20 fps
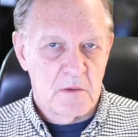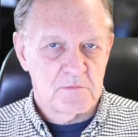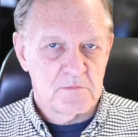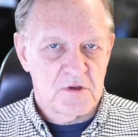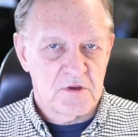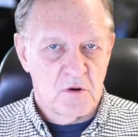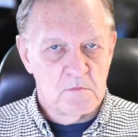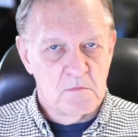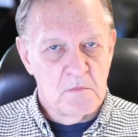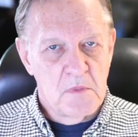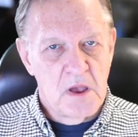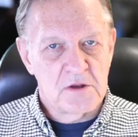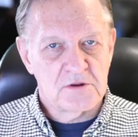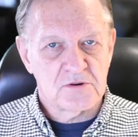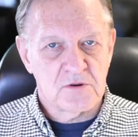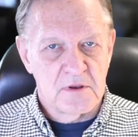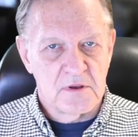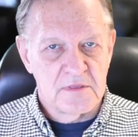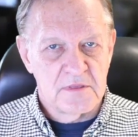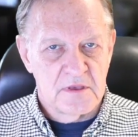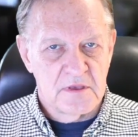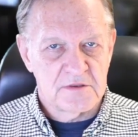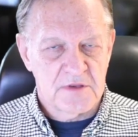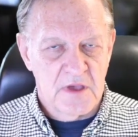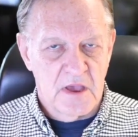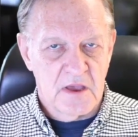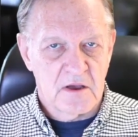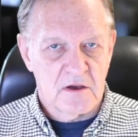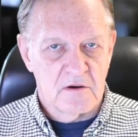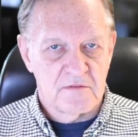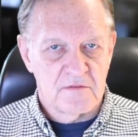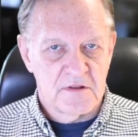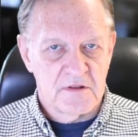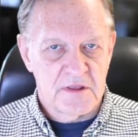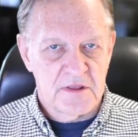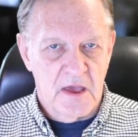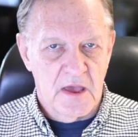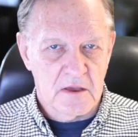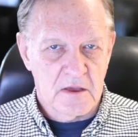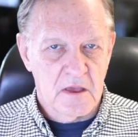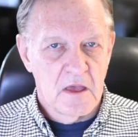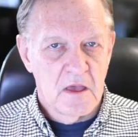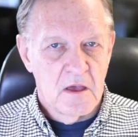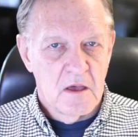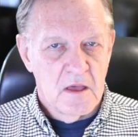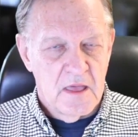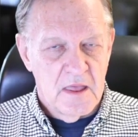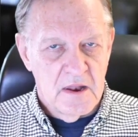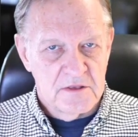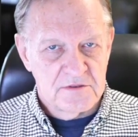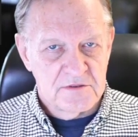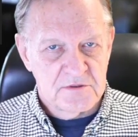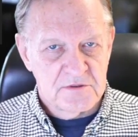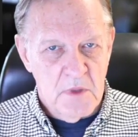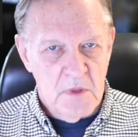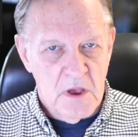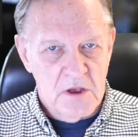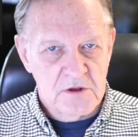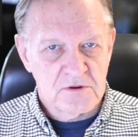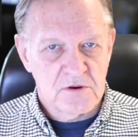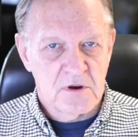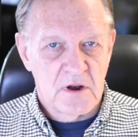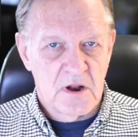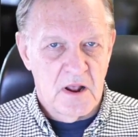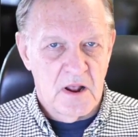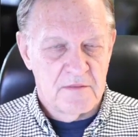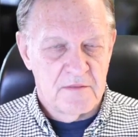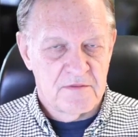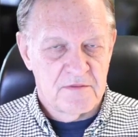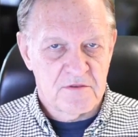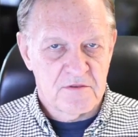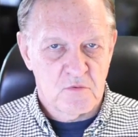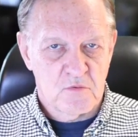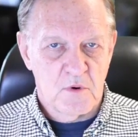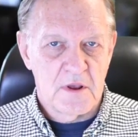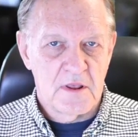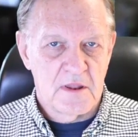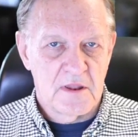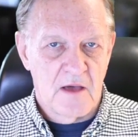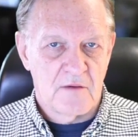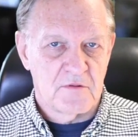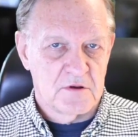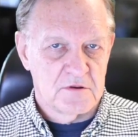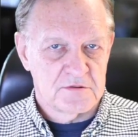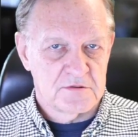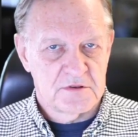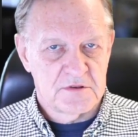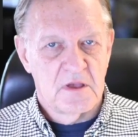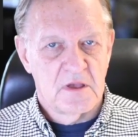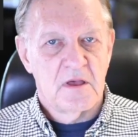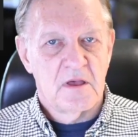are measuring this angle of attack, and it's measuring it on 3 levels.